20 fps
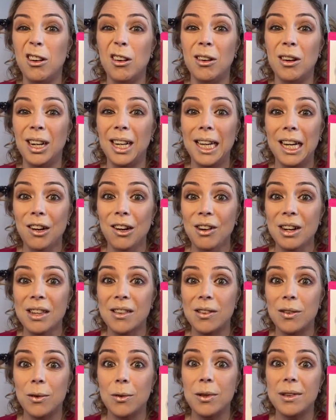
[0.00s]
Okay,
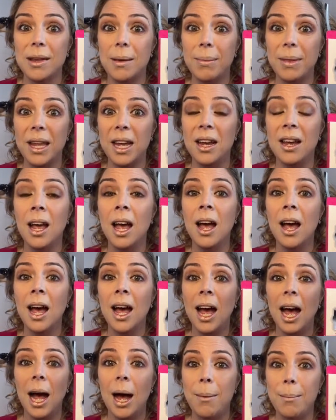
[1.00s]
and I'm going to diffuse the
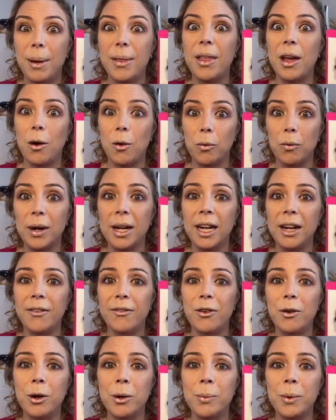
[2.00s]
colour because it's probably a
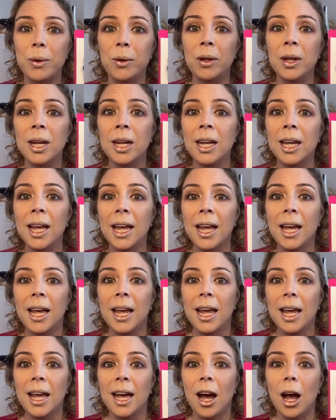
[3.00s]
bit deeper than I
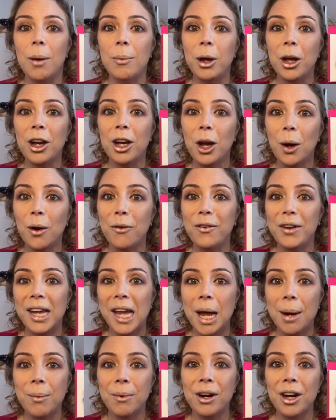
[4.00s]
was hoping. So I'm
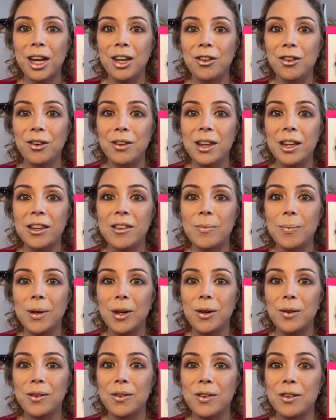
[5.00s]
just going to diffuse the
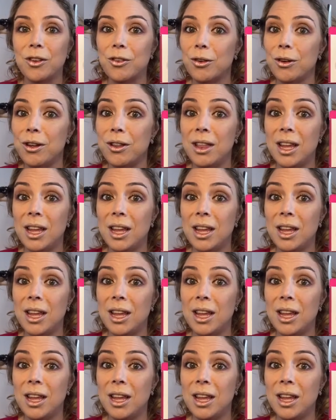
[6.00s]
colour by